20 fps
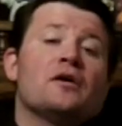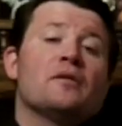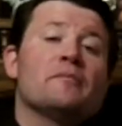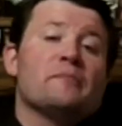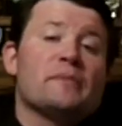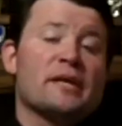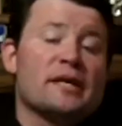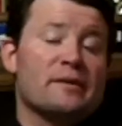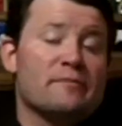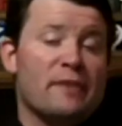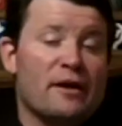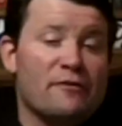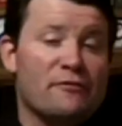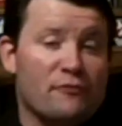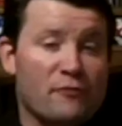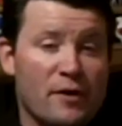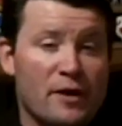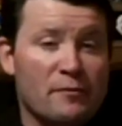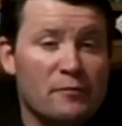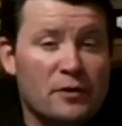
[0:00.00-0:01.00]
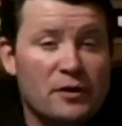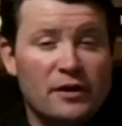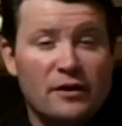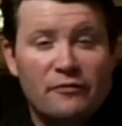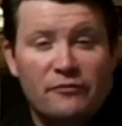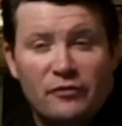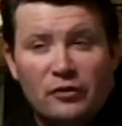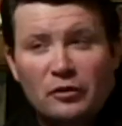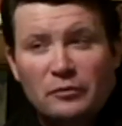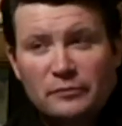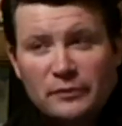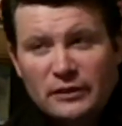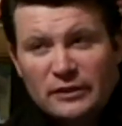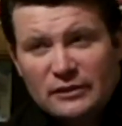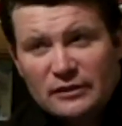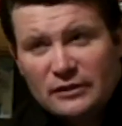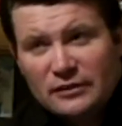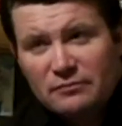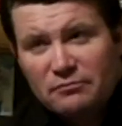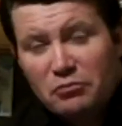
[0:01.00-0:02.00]
Me and my friend, we're going to film
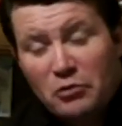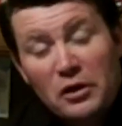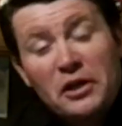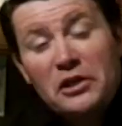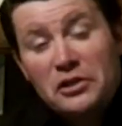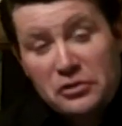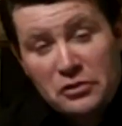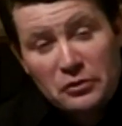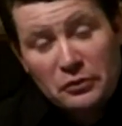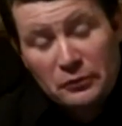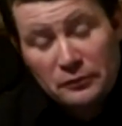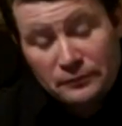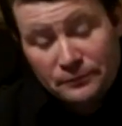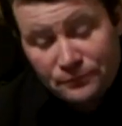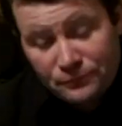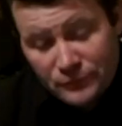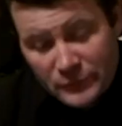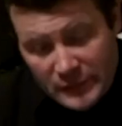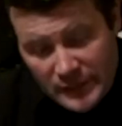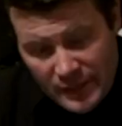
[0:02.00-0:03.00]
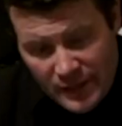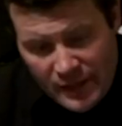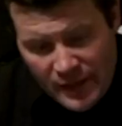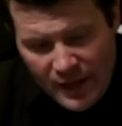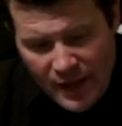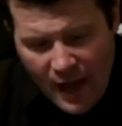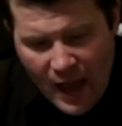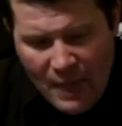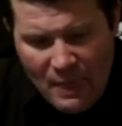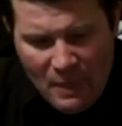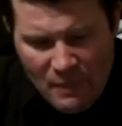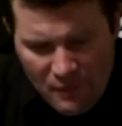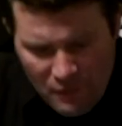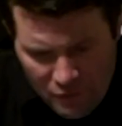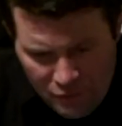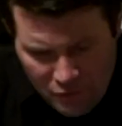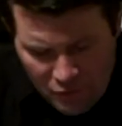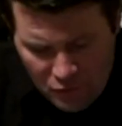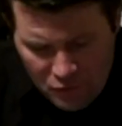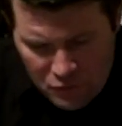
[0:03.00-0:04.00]
it pretty soon. And then the
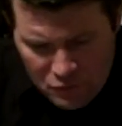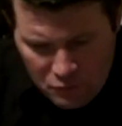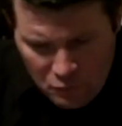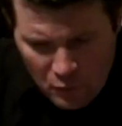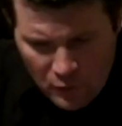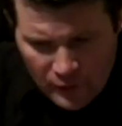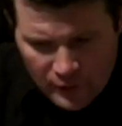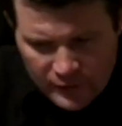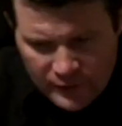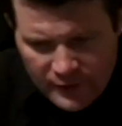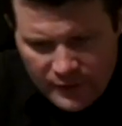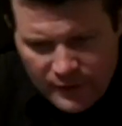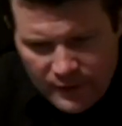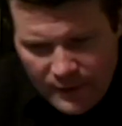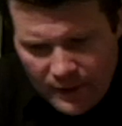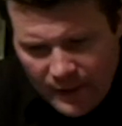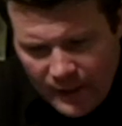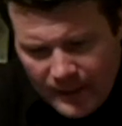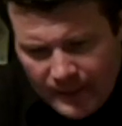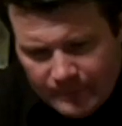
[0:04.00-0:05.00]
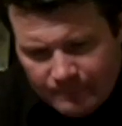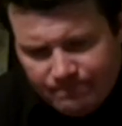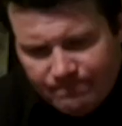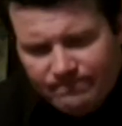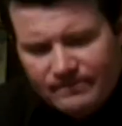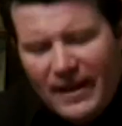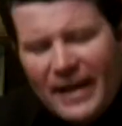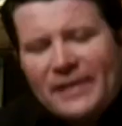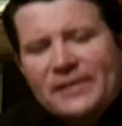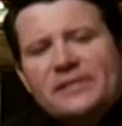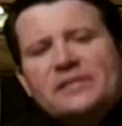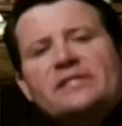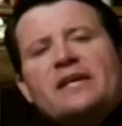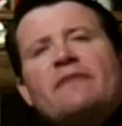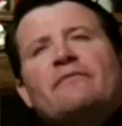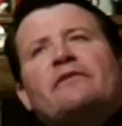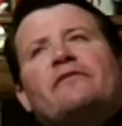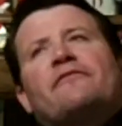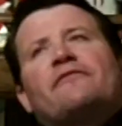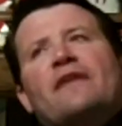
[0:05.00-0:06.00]
third one, I just haven't